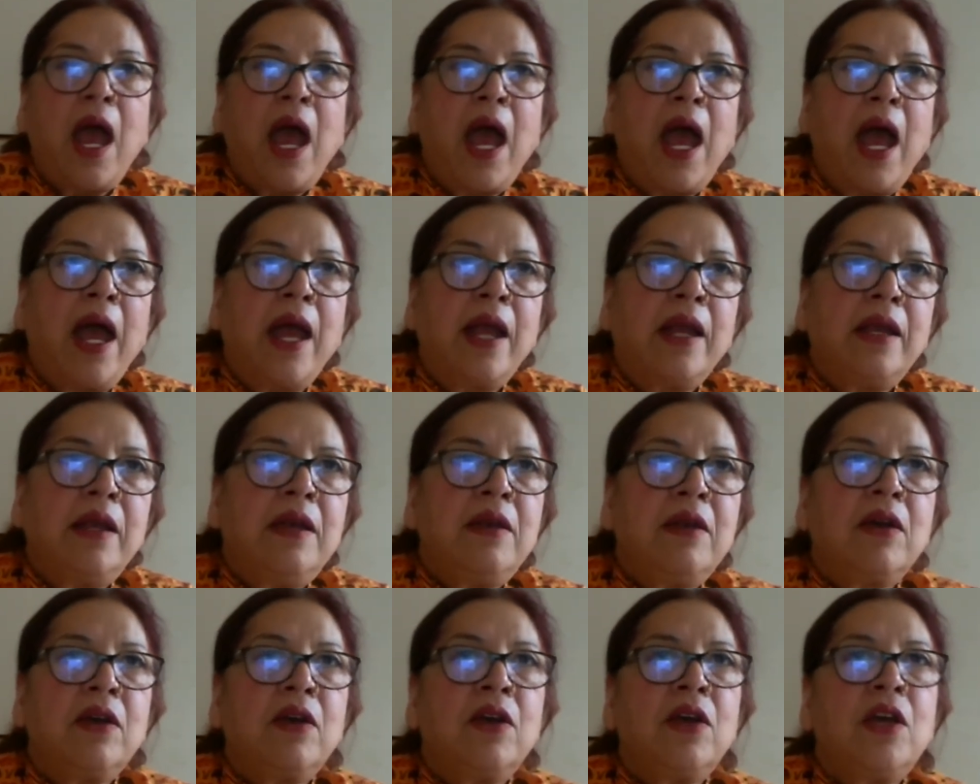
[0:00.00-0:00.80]

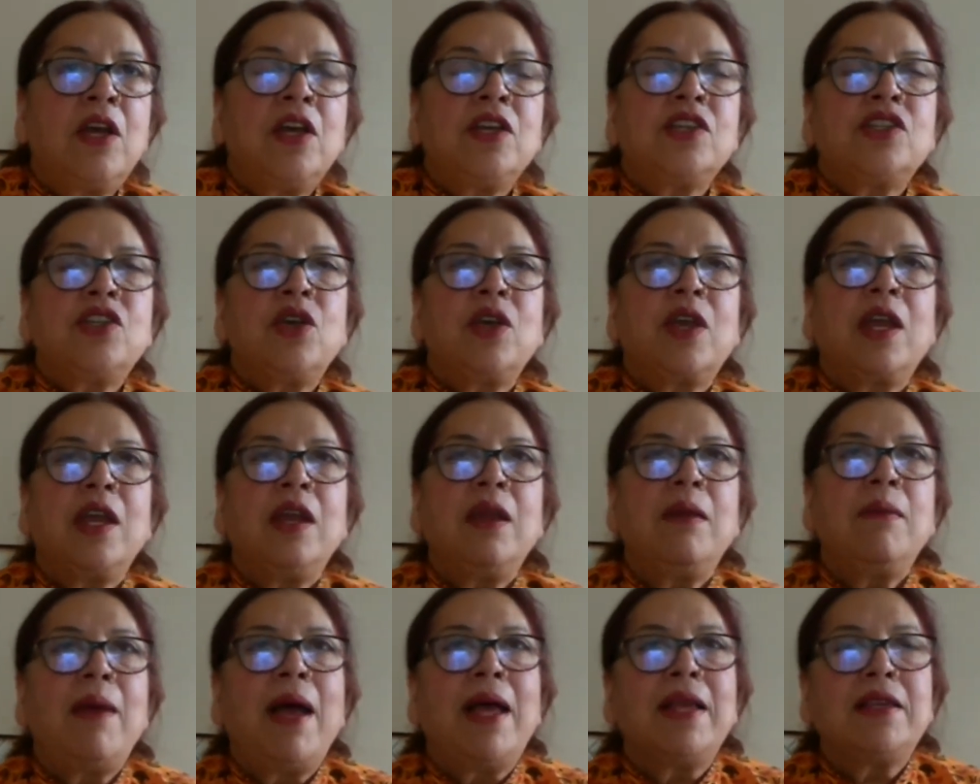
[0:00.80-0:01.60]
And so you
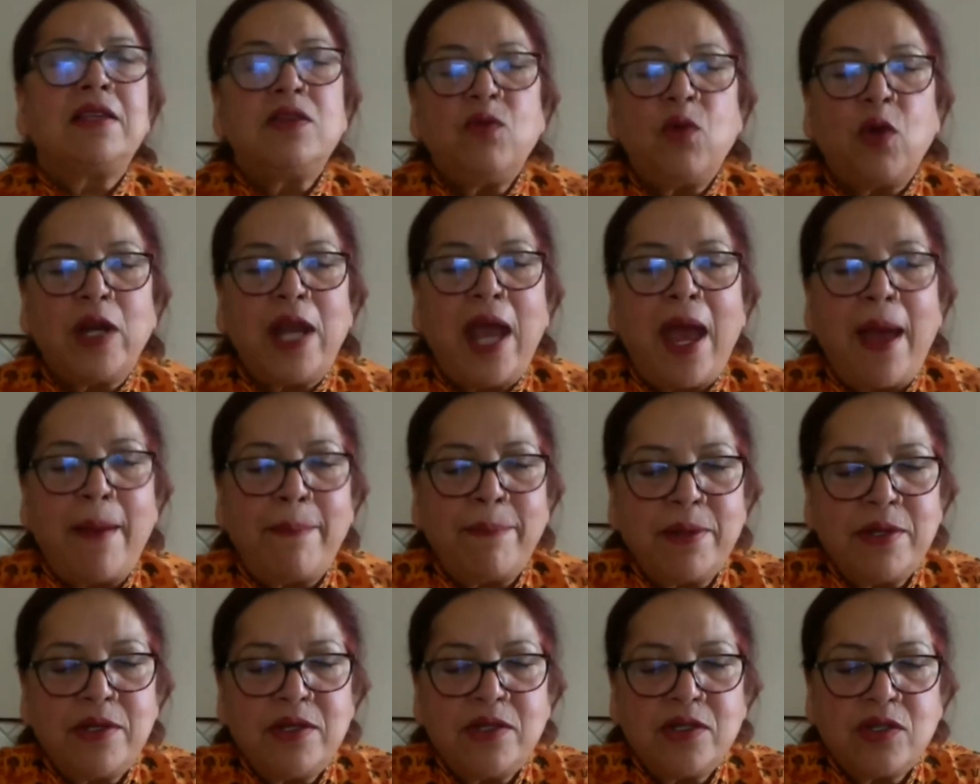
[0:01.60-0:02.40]
can imagine what
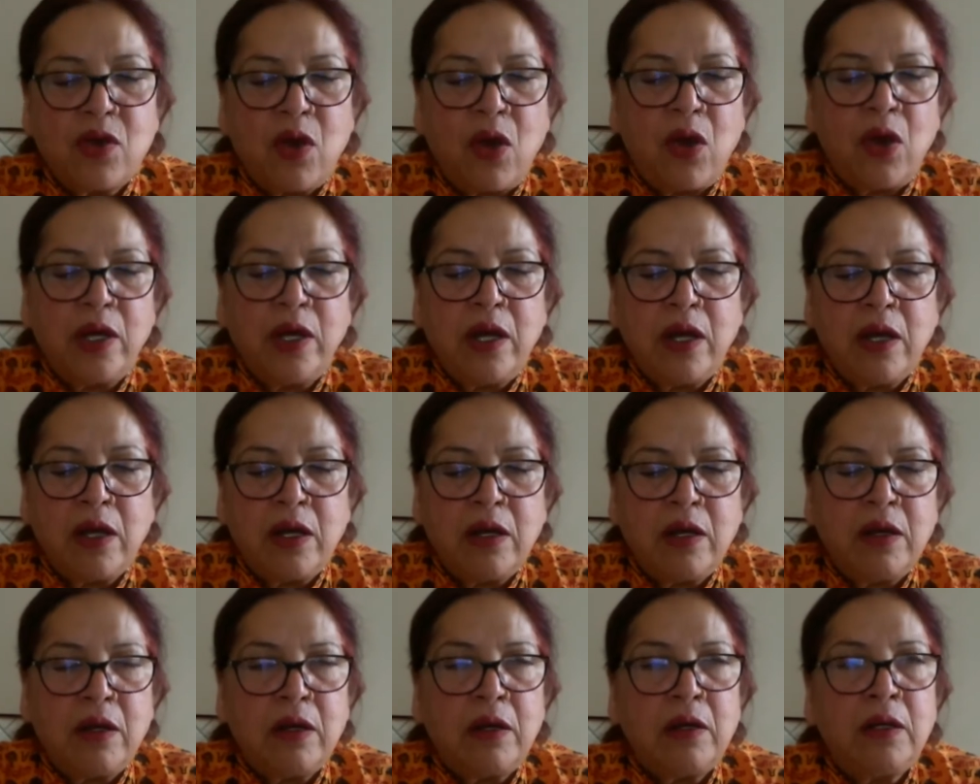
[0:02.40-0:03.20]
happens on
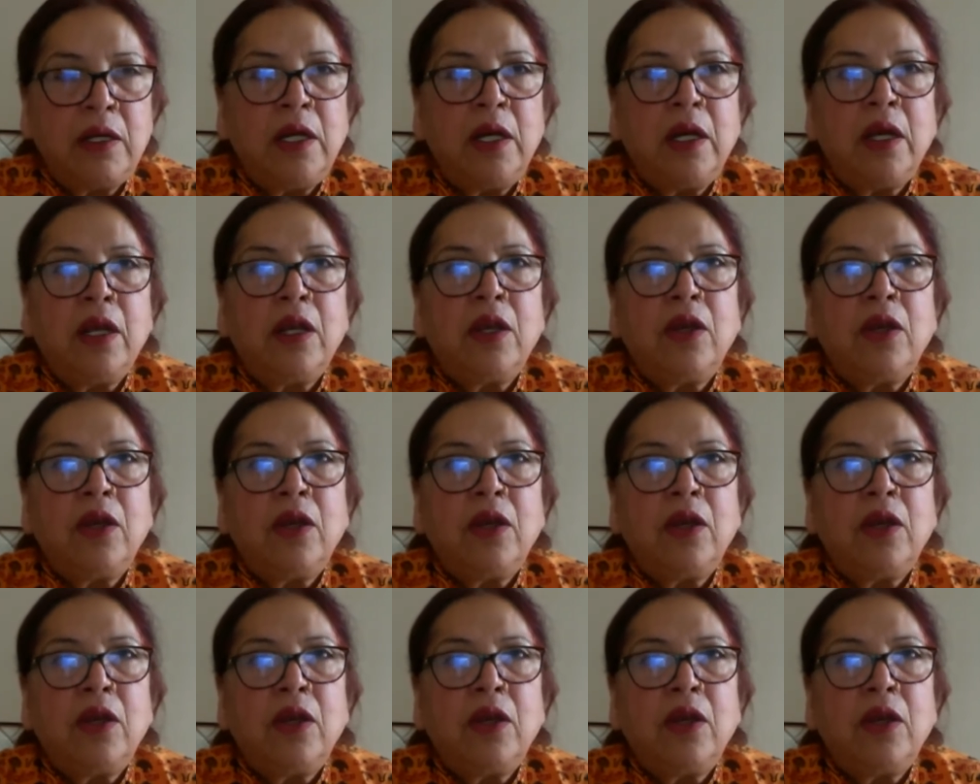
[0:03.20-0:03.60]
a,